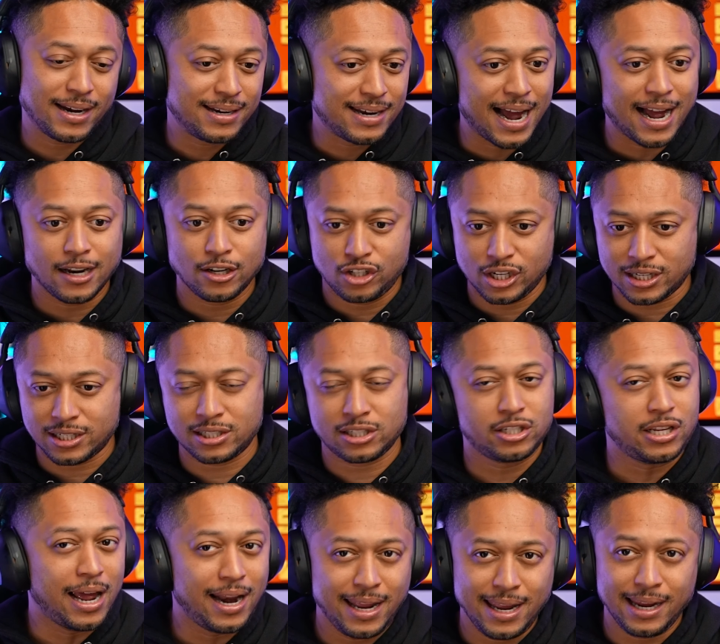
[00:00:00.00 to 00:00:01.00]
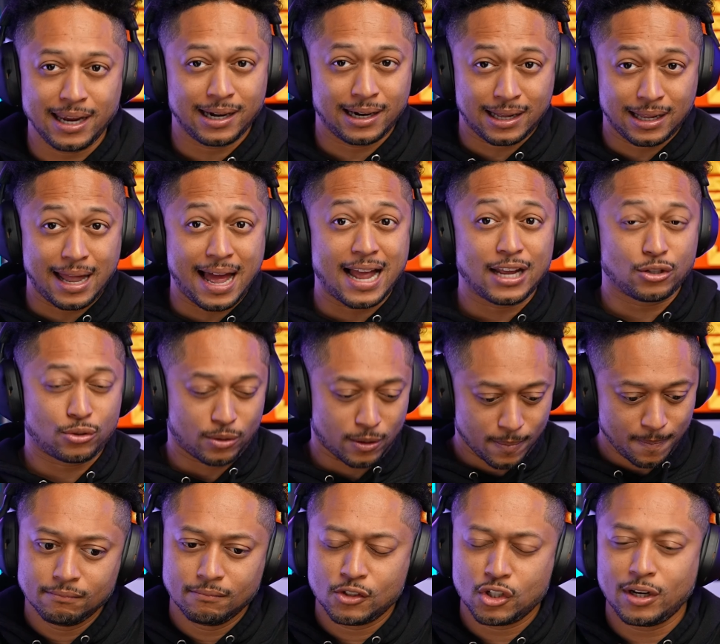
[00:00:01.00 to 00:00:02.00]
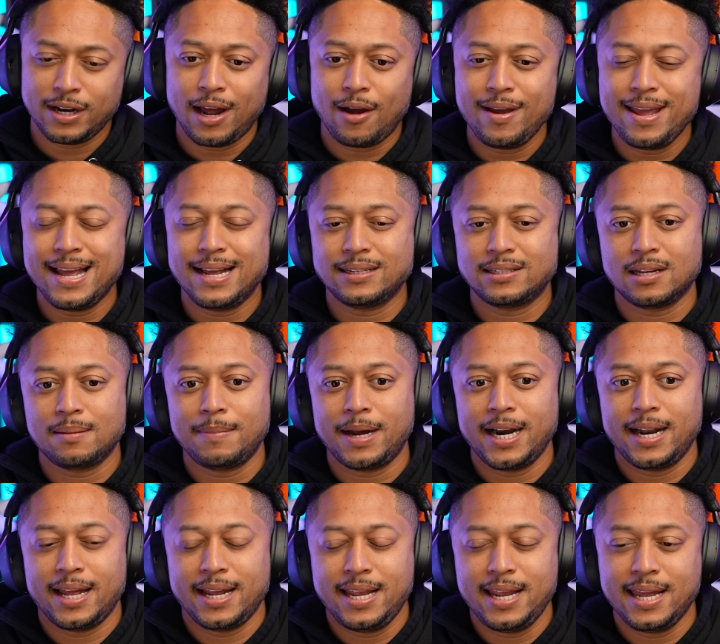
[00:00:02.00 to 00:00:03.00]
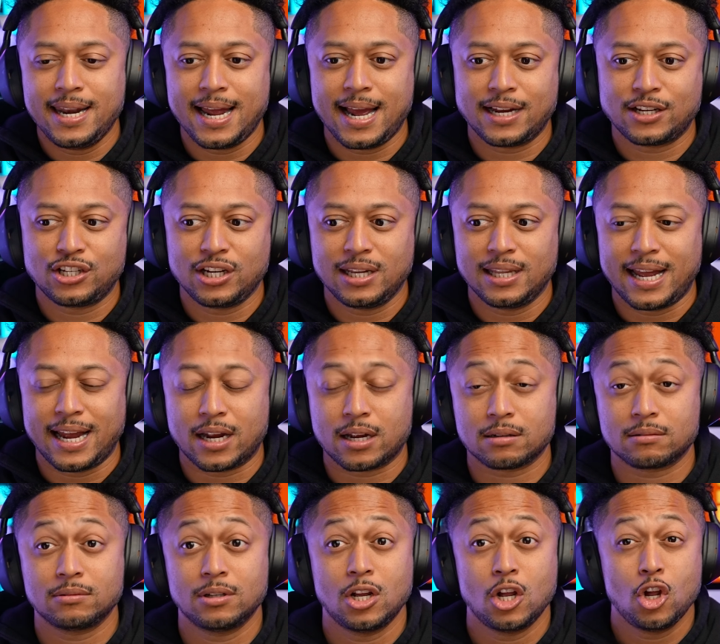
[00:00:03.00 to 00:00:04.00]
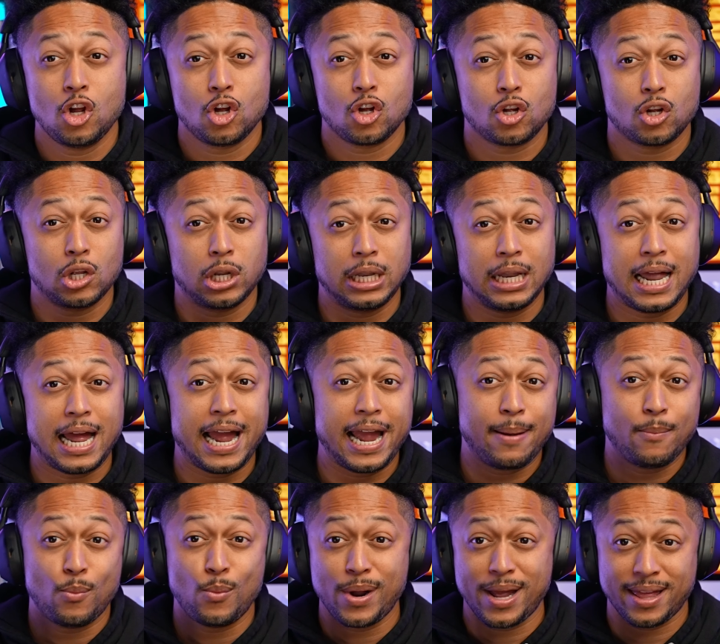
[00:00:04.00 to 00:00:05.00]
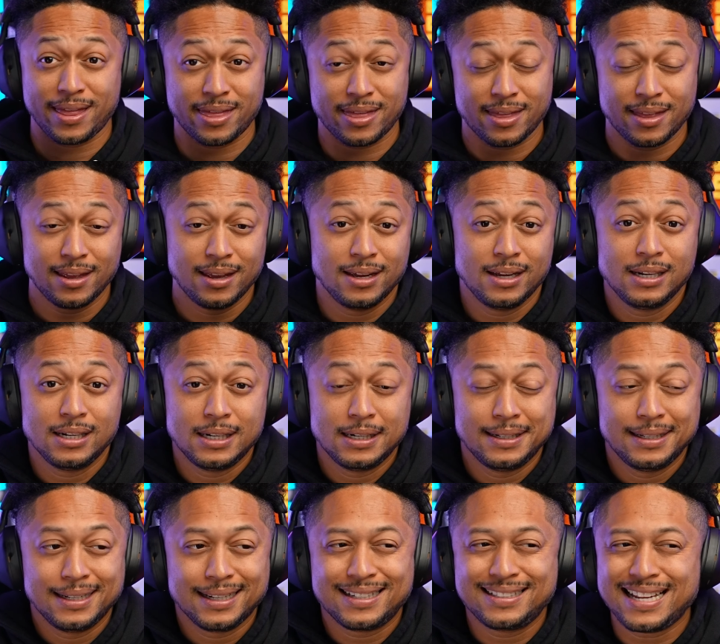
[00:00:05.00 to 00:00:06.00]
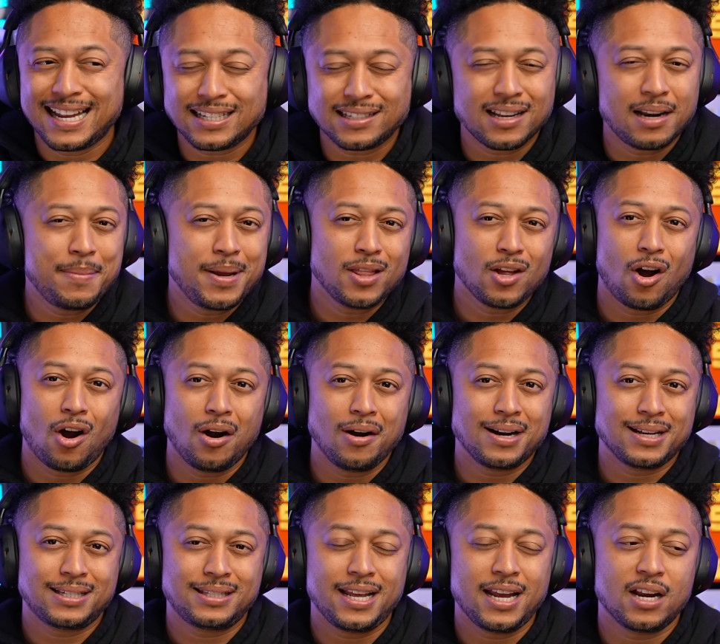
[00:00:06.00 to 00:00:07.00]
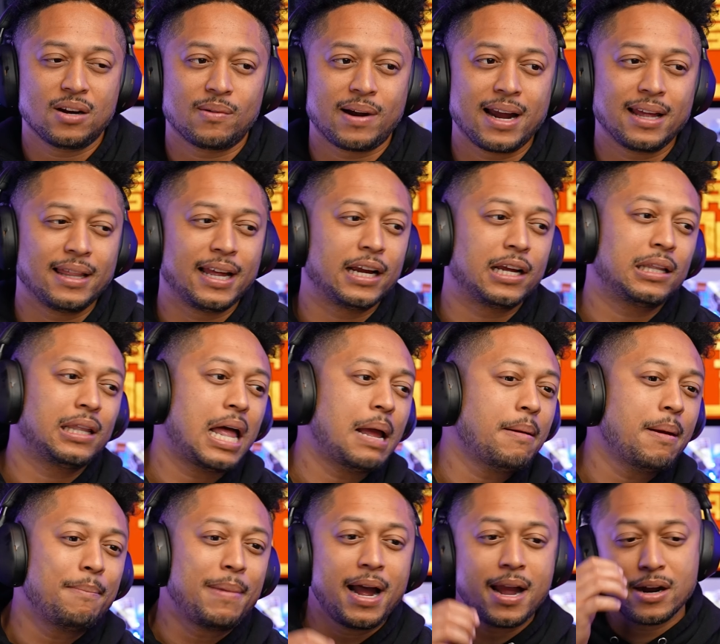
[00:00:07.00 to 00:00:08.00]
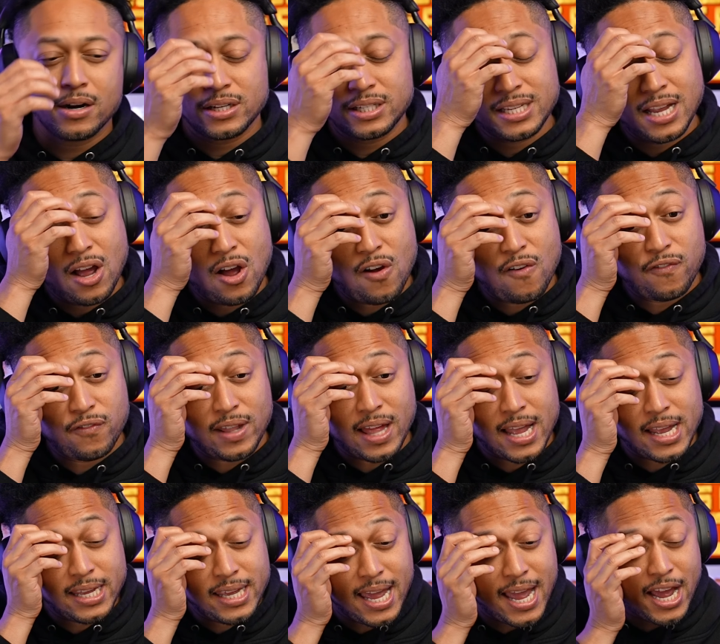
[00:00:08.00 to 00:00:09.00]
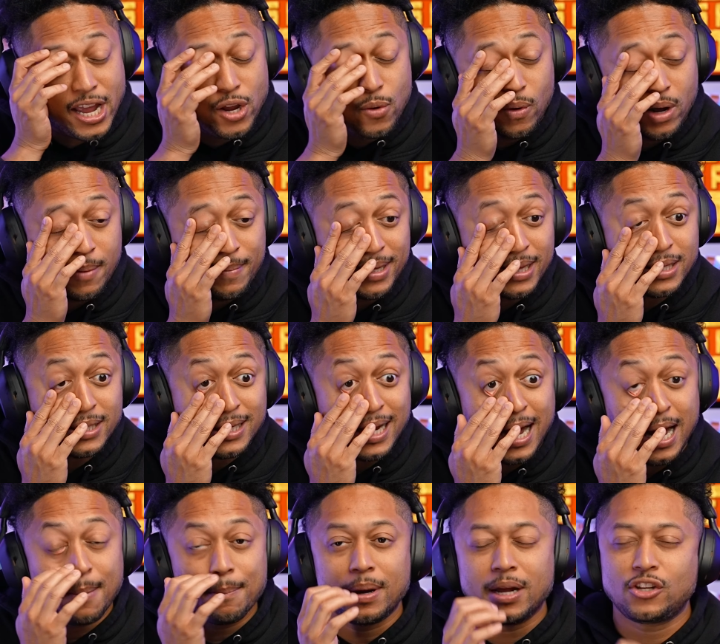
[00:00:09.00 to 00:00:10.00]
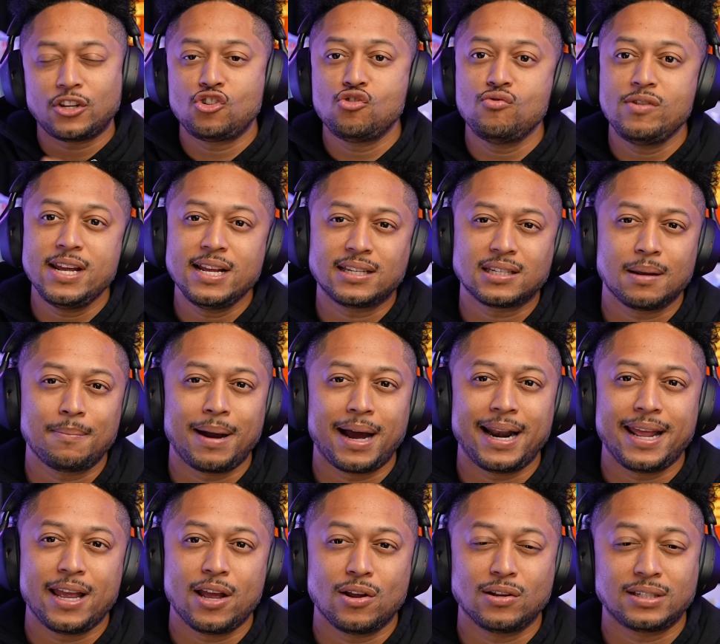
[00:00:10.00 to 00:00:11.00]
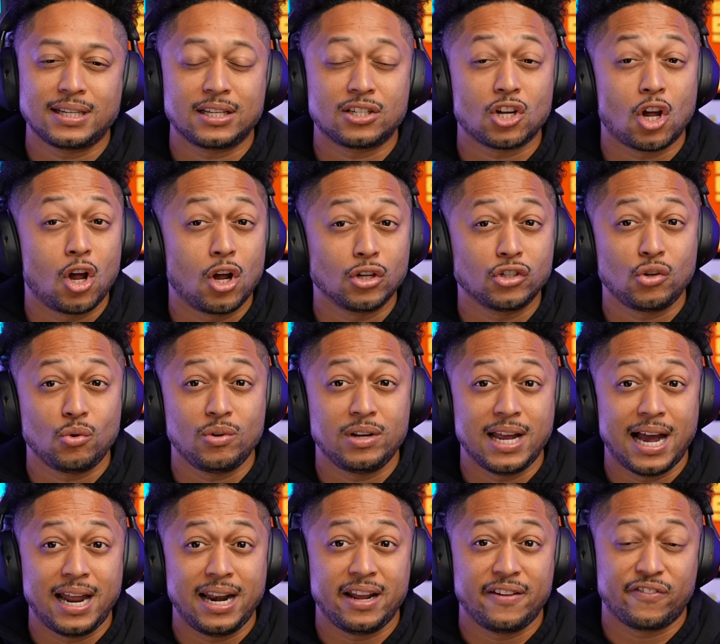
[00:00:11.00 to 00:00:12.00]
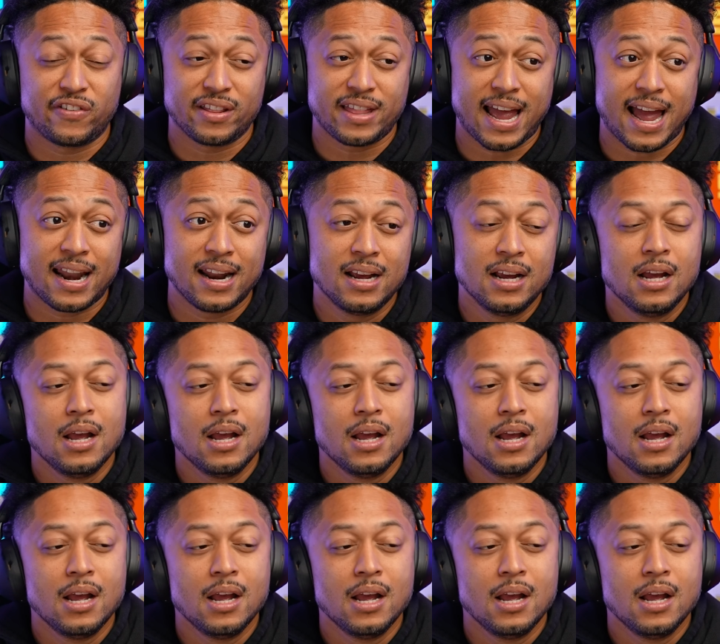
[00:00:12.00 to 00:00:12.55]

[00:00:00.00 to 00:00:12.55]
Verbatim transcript: Not just studying in a classroom. So now he has somebody that he can actually like climb with because that's going to be the hardest thing, right? Like climbing by yourself, like, yeah, you want to be the top, but you need somebody else that's also gunning for that.